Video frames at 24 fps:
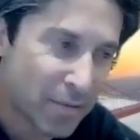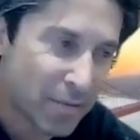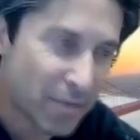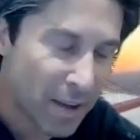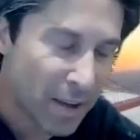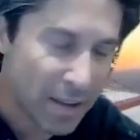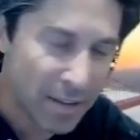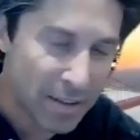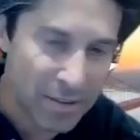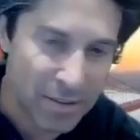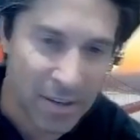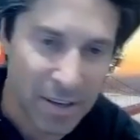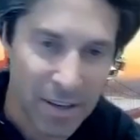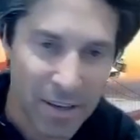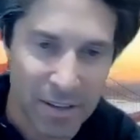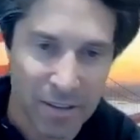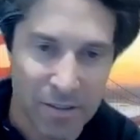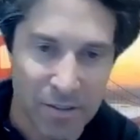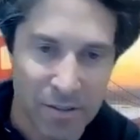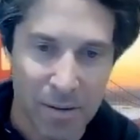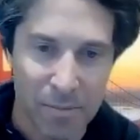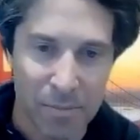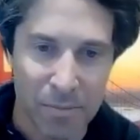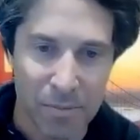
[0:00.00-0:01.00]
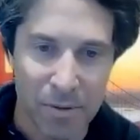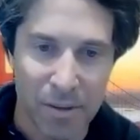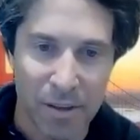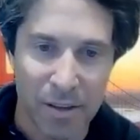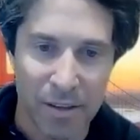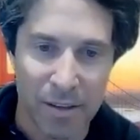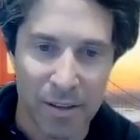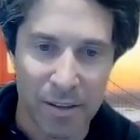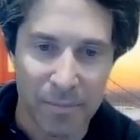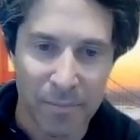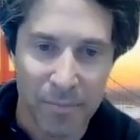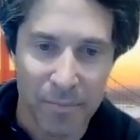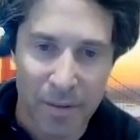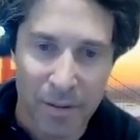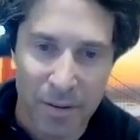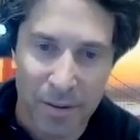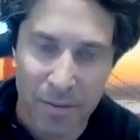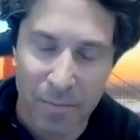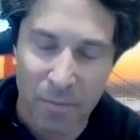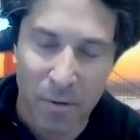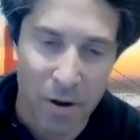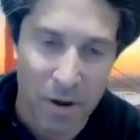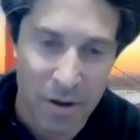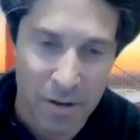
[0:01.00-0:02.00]
Fed saying something,
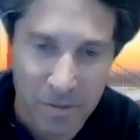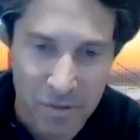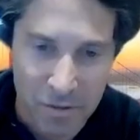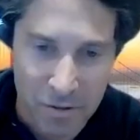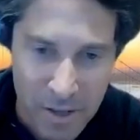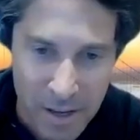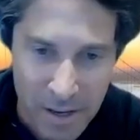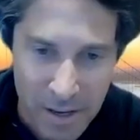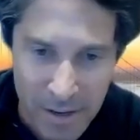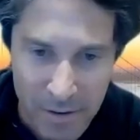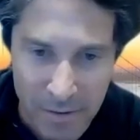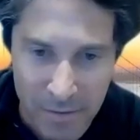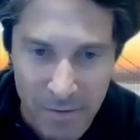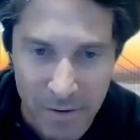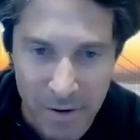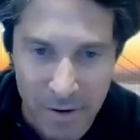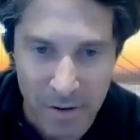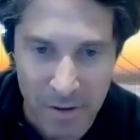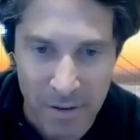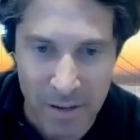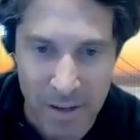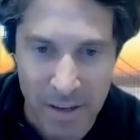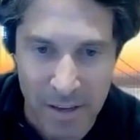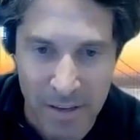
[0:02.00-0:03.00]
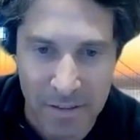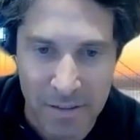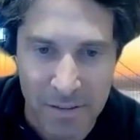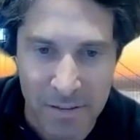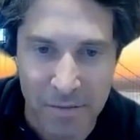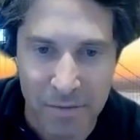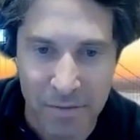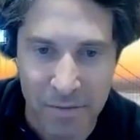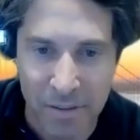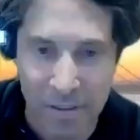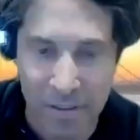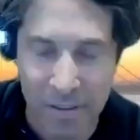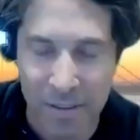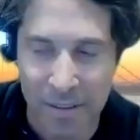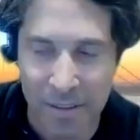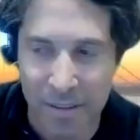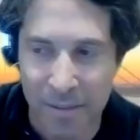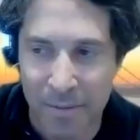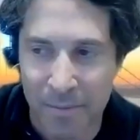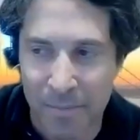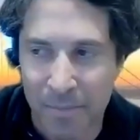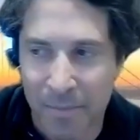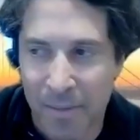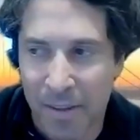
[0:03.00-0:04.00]
the markets take it very
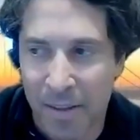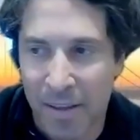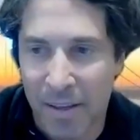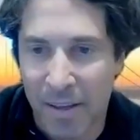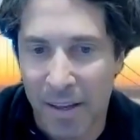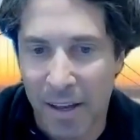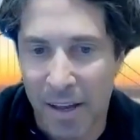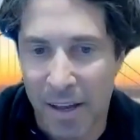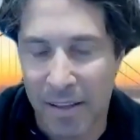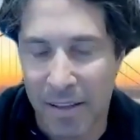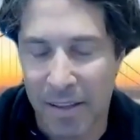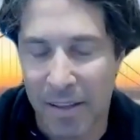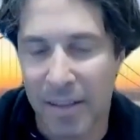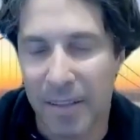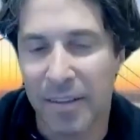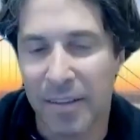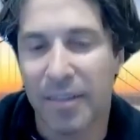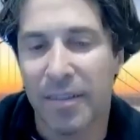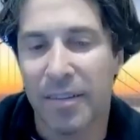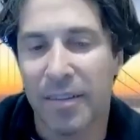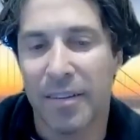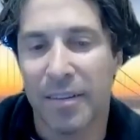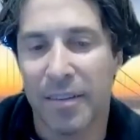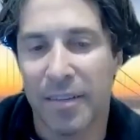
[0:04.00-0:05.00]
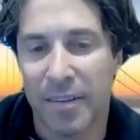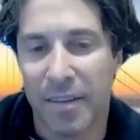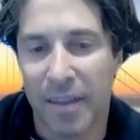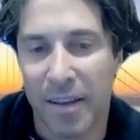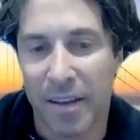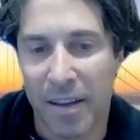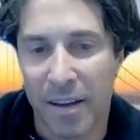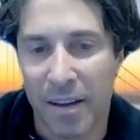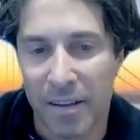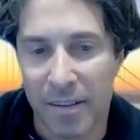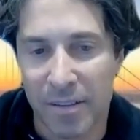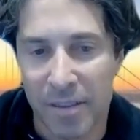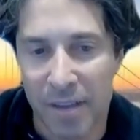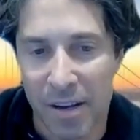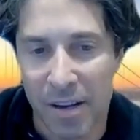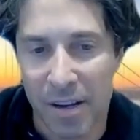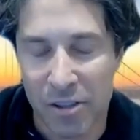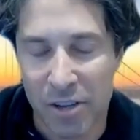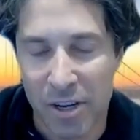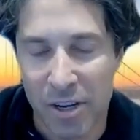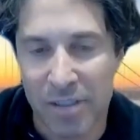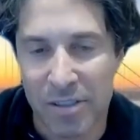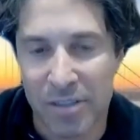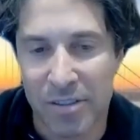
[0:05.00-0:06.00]
negatively, and then they kind of
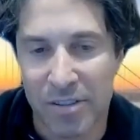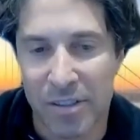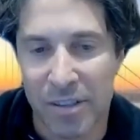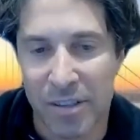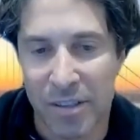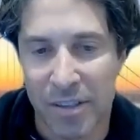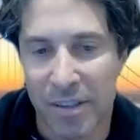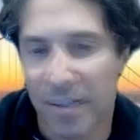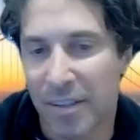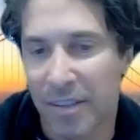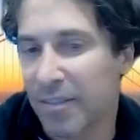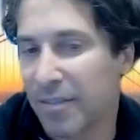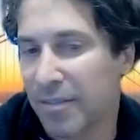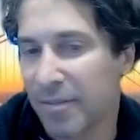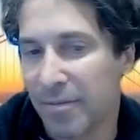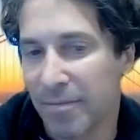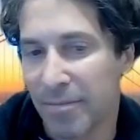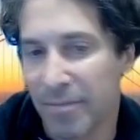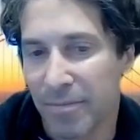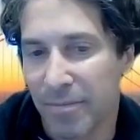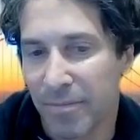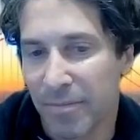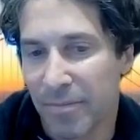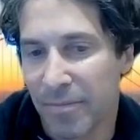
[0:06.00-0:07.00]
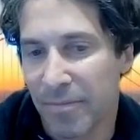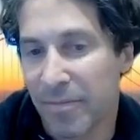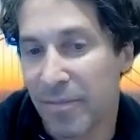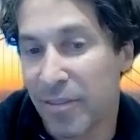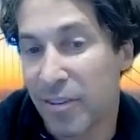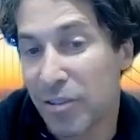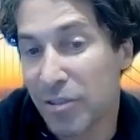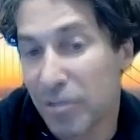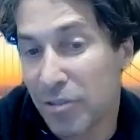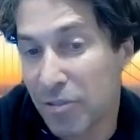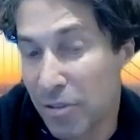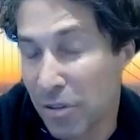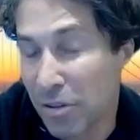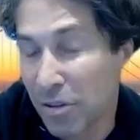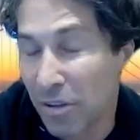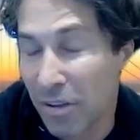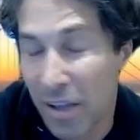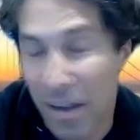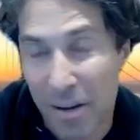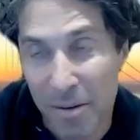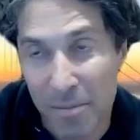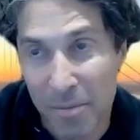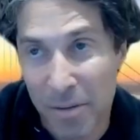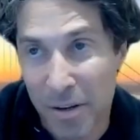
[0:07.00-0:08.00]
digest it, and there's still a
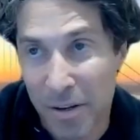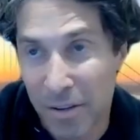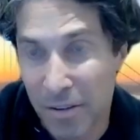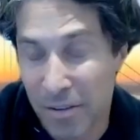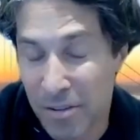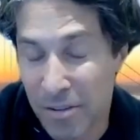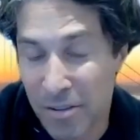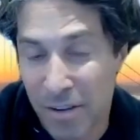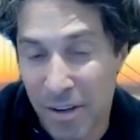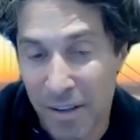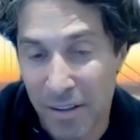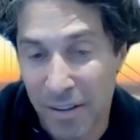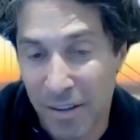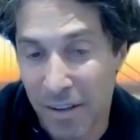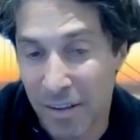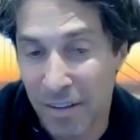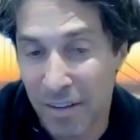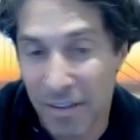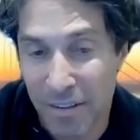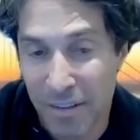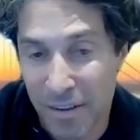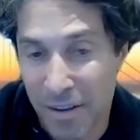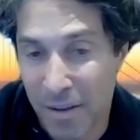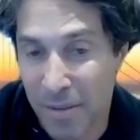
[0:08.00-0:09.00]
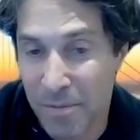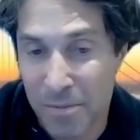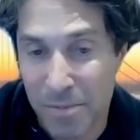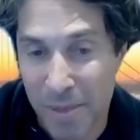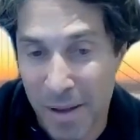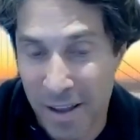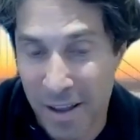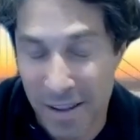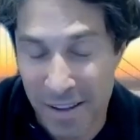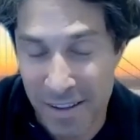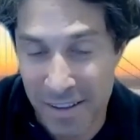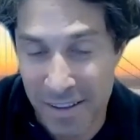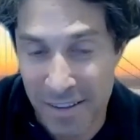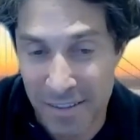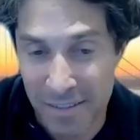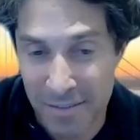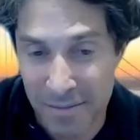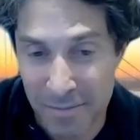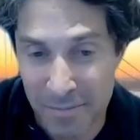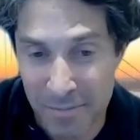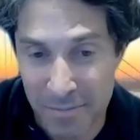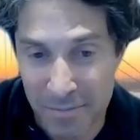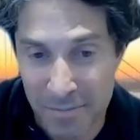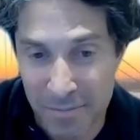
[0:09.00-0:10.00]
lot of money on the sideline, and it comes back
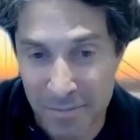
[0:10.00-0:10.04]
in.